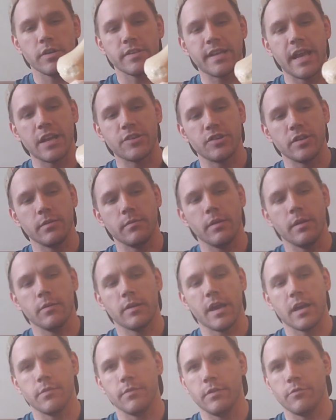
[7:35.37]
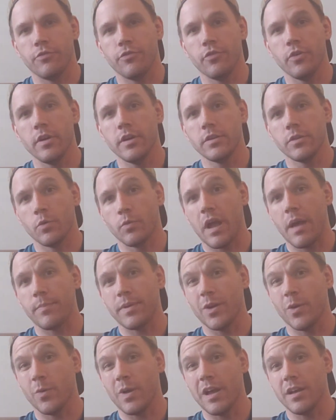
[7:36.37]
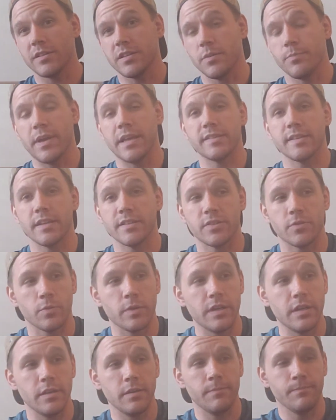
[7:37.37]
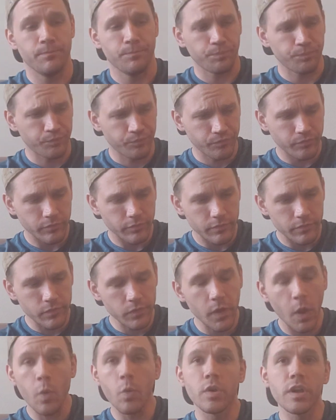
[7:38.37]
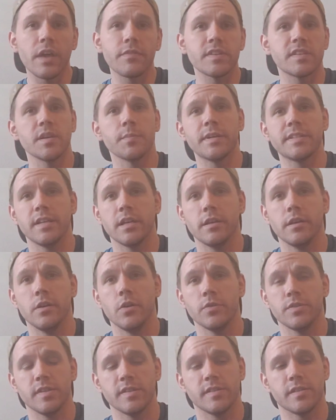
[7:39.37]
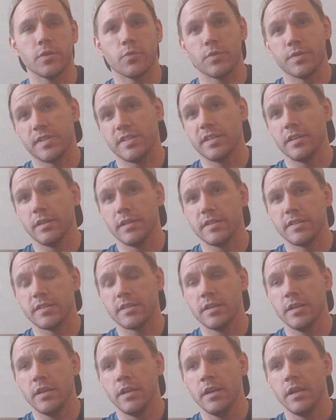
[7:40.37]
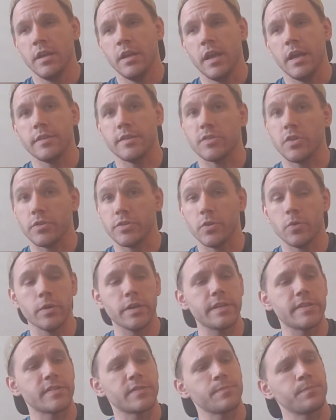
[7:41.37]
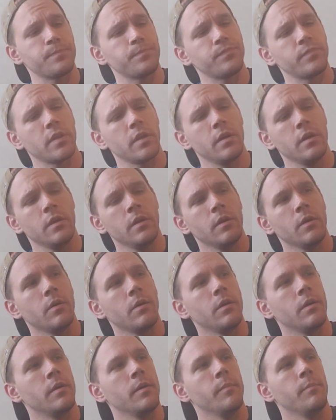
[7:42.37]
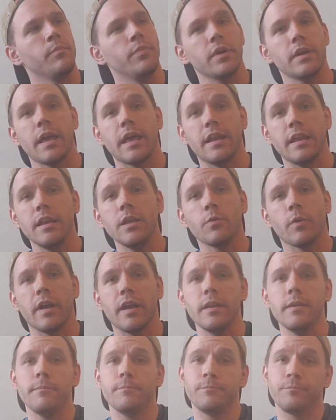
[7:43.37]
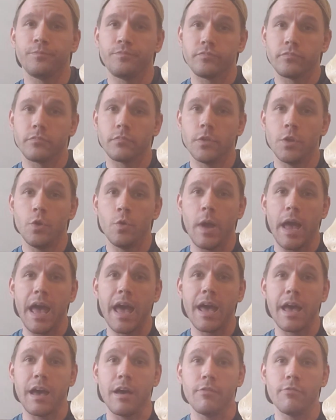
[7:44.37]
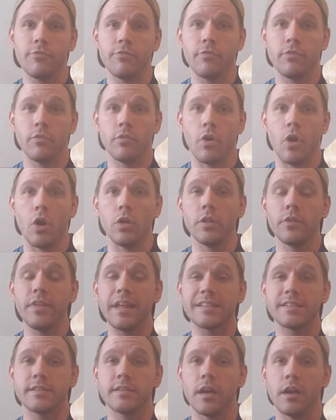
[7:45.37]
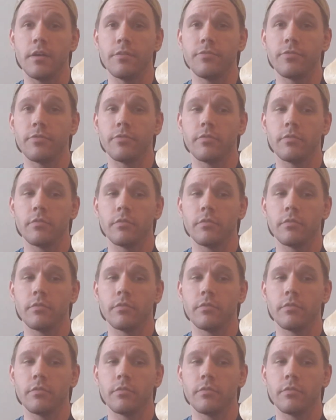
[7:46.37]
attaching kind of in front. They're wrapping around to the pes anserine, where you have the semitendinosus, the gracilis, and the sartorius. But at any rate, you have all of that stuff